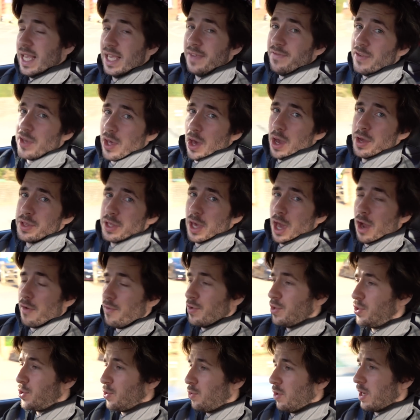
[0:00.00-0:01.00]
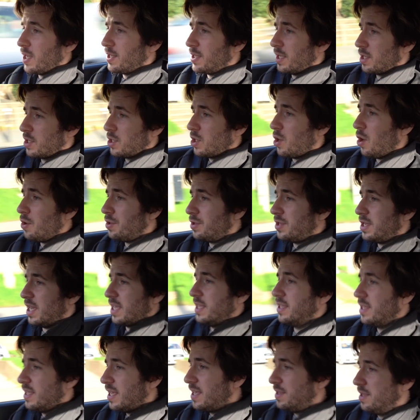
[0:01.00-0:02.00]
And if you guys are enjoying this
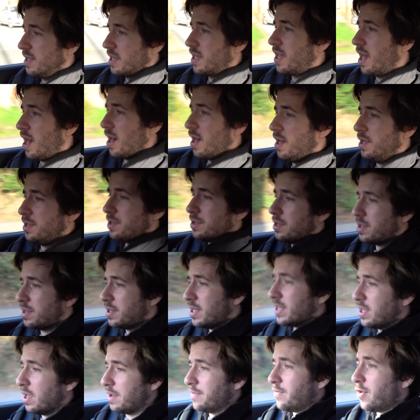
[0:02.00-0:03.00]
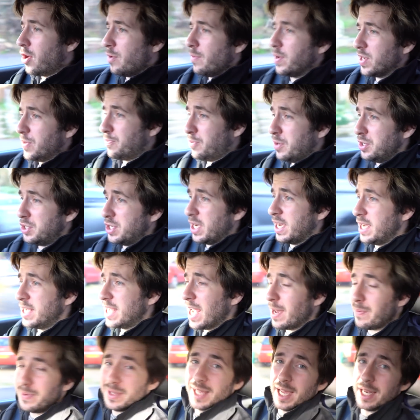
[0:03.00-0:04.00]
content in the cars, then I very much appreciate you
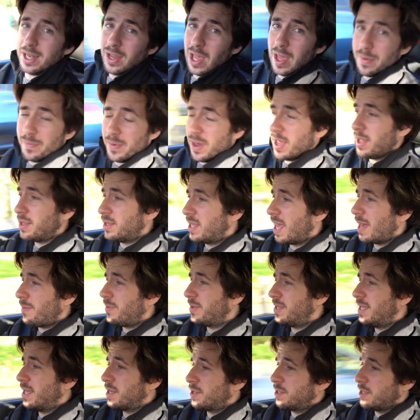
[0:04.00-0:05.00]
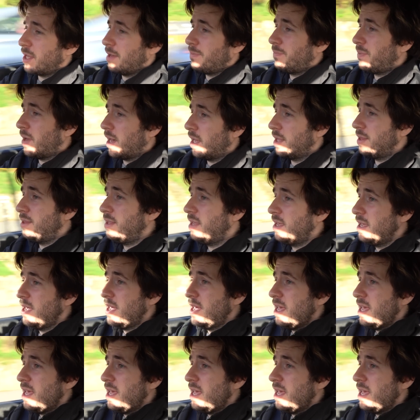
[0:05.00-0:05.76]
tapping that like button, tapping that sub button,